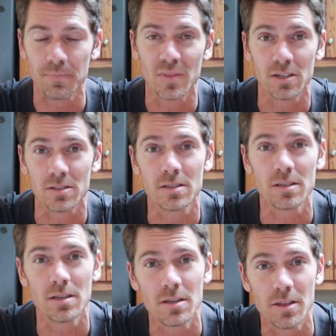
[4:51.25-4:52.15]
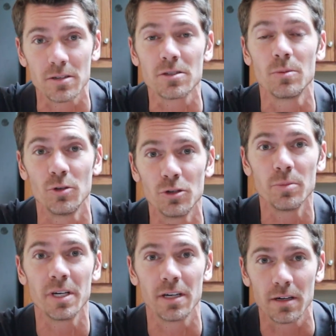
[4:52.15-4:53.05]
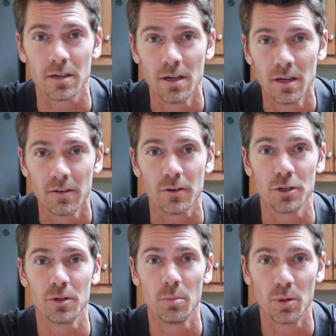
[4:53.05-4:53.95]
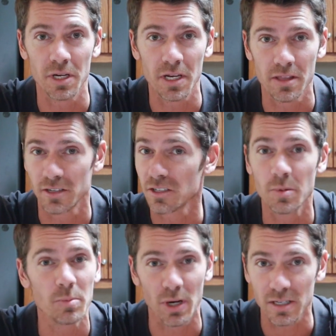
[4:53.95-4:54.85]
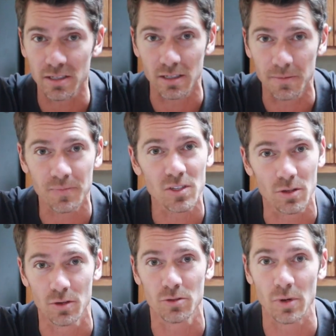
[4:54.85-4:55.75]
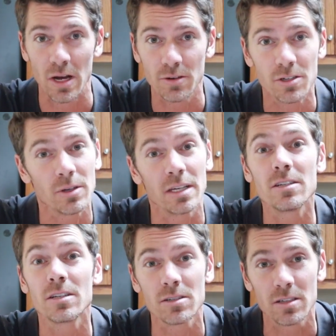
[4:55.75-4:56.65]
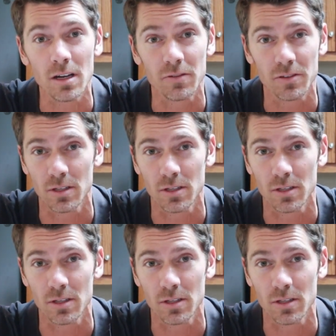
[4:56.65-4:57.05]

there's some room here for you to breathe and just be present to those around you and to yourself,